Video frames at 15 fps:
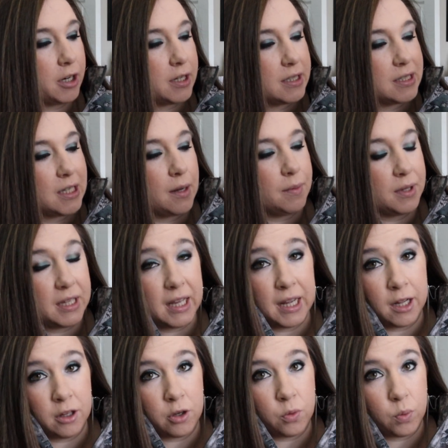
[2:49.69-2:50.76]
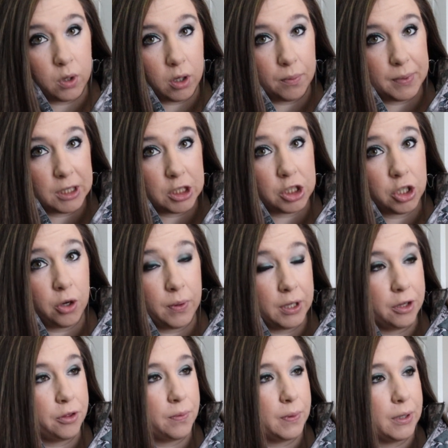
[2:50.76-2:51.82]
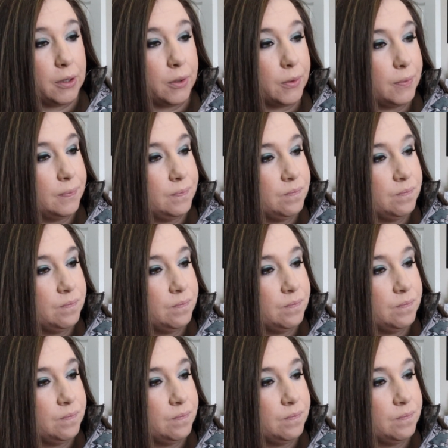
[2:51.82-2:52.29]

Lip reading: because some of the antler will be showing through.